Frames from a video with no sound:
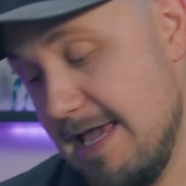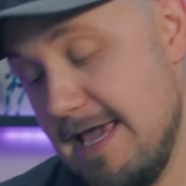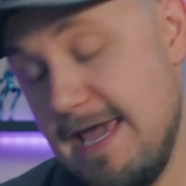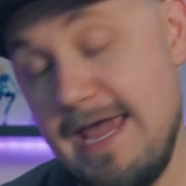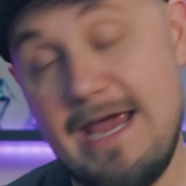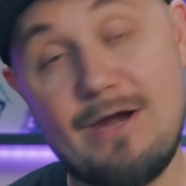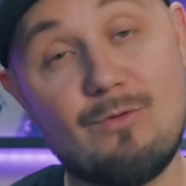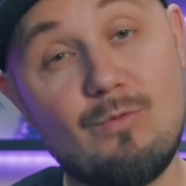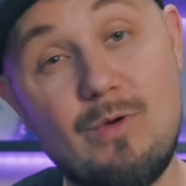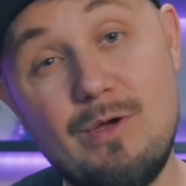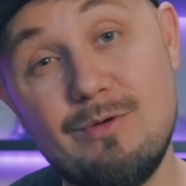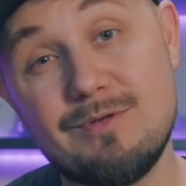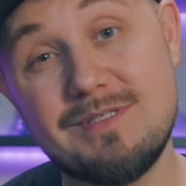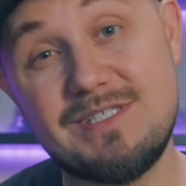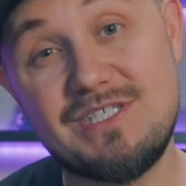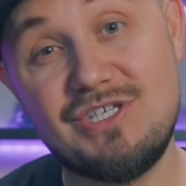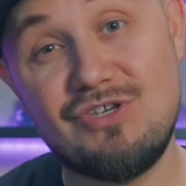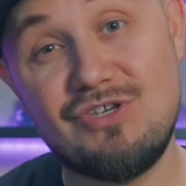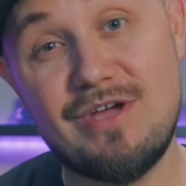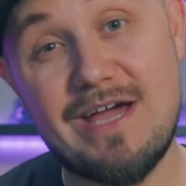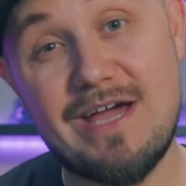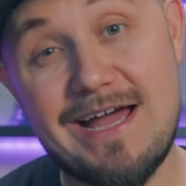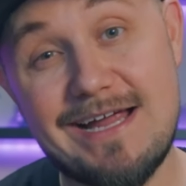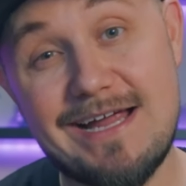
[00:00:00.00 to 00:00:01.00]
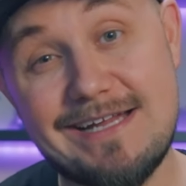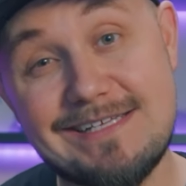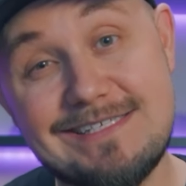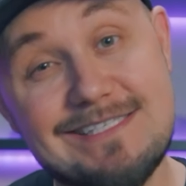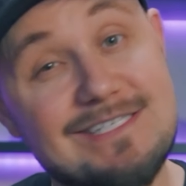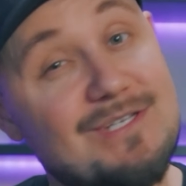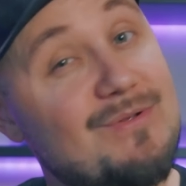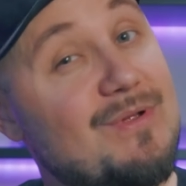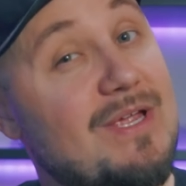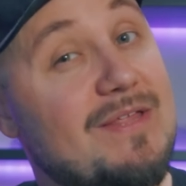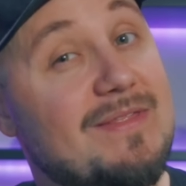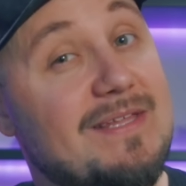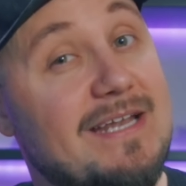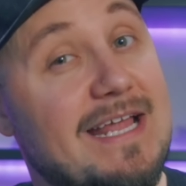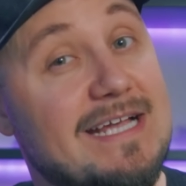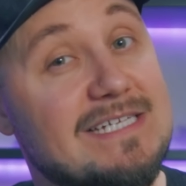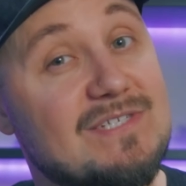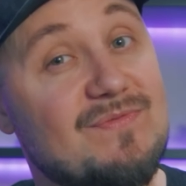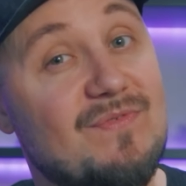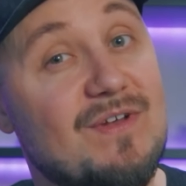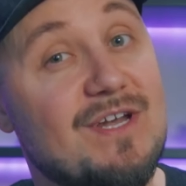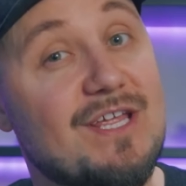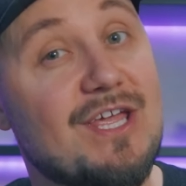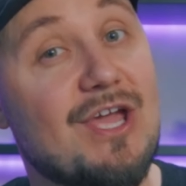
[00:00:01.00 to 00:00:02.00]
and we will see you guys in the next
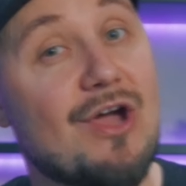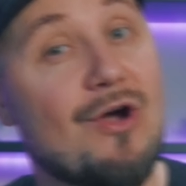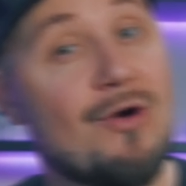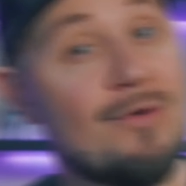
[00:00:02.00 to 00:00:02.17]
video.